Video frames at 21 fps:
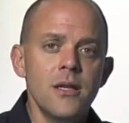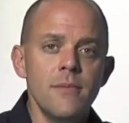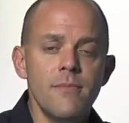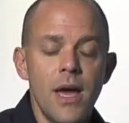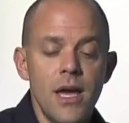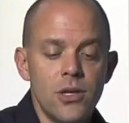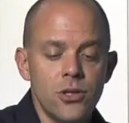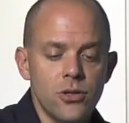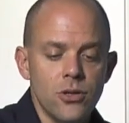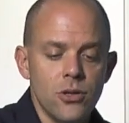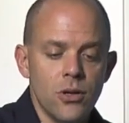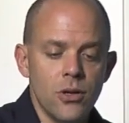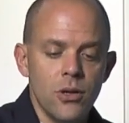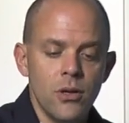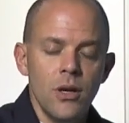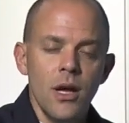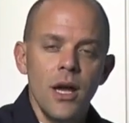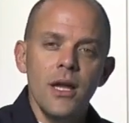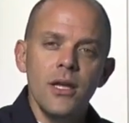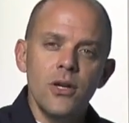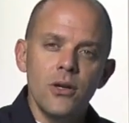to make
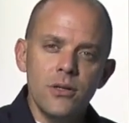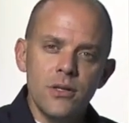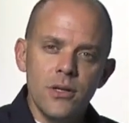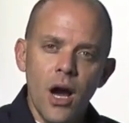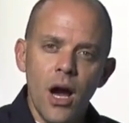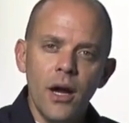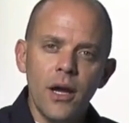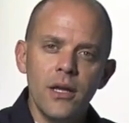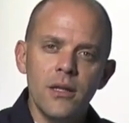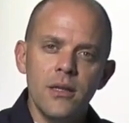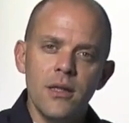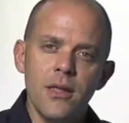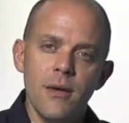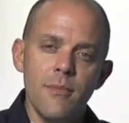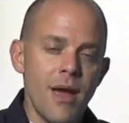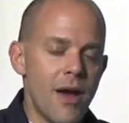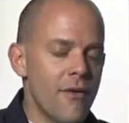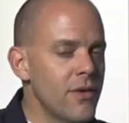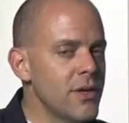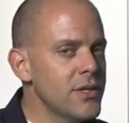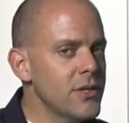sure you're talking to
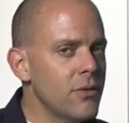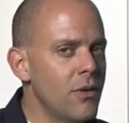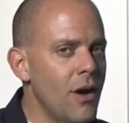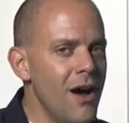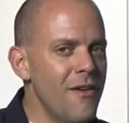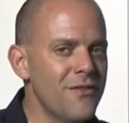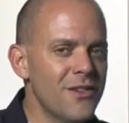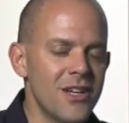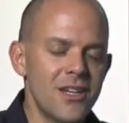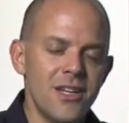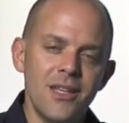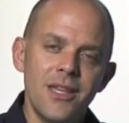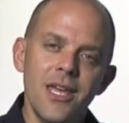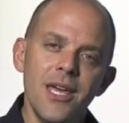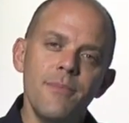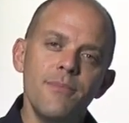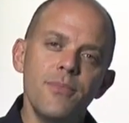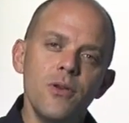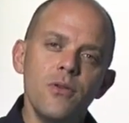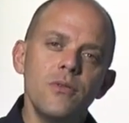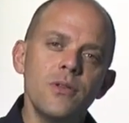them every so often and
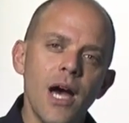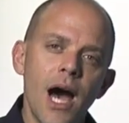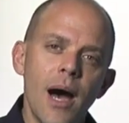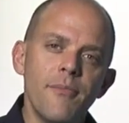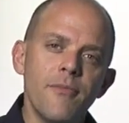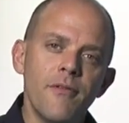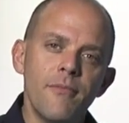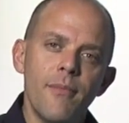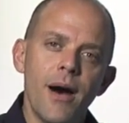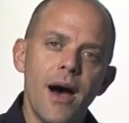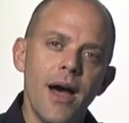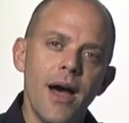keep you top of